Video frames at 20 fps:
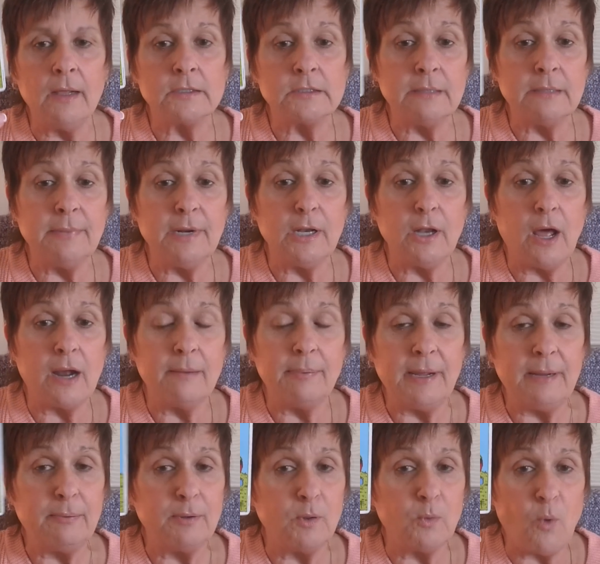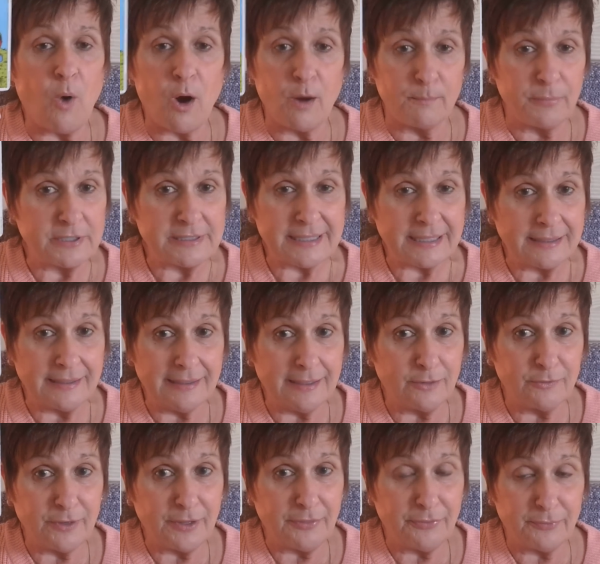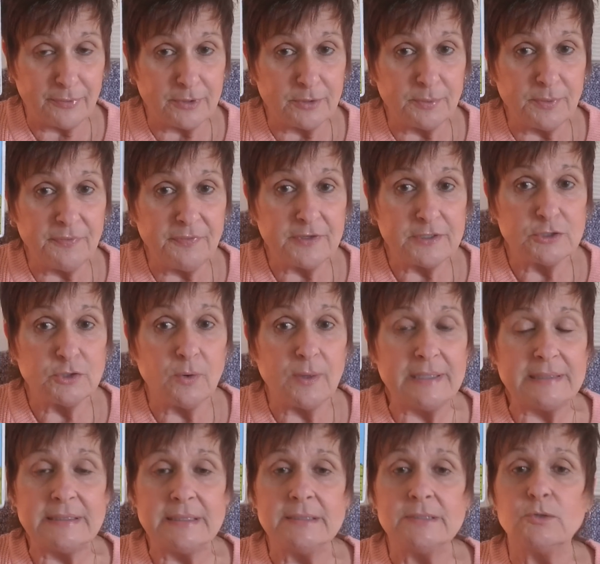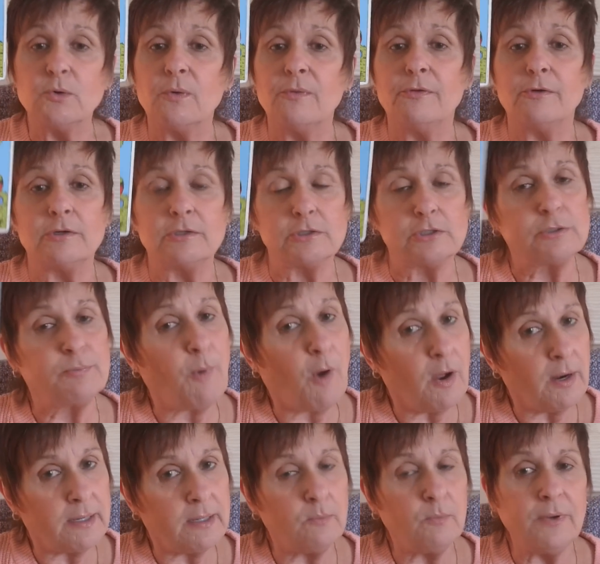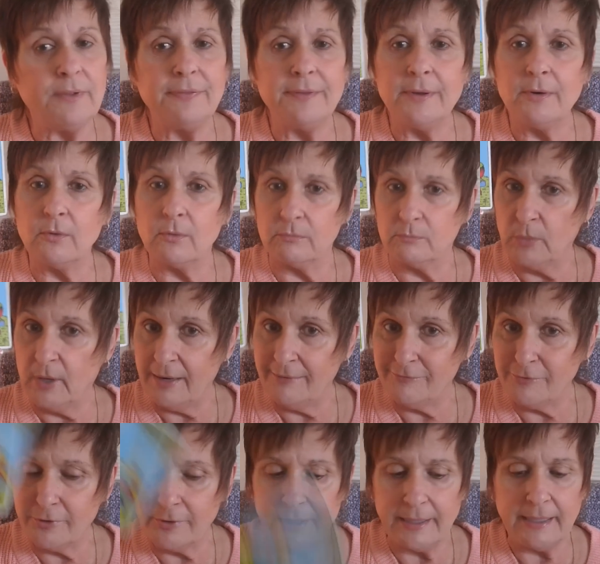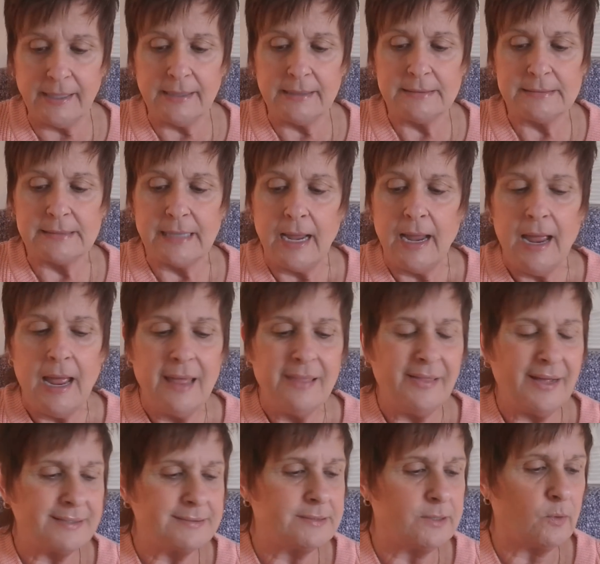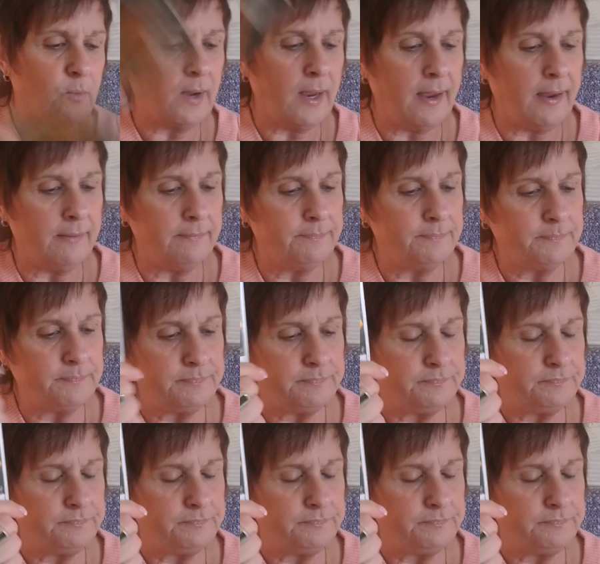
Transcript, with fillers: it's going to be a lot of people aren't particularly thrilled with the choices or they're despondent with it or whatever it is. It's okay.